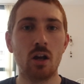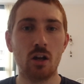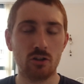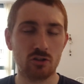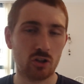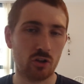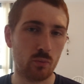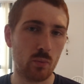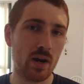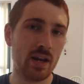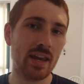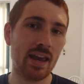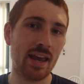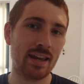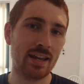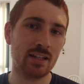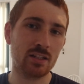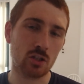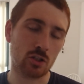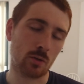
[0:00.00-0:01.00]
So we're
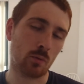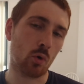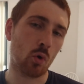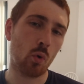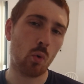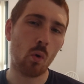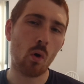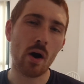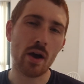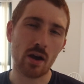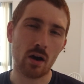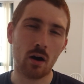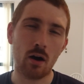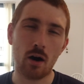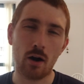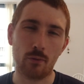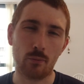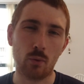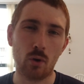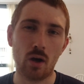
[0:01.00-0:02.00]
getting into some quite
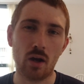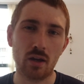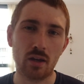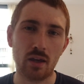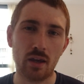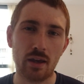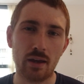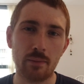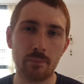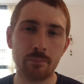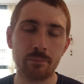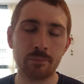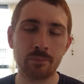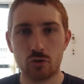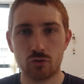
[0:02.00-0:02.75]
hard work here.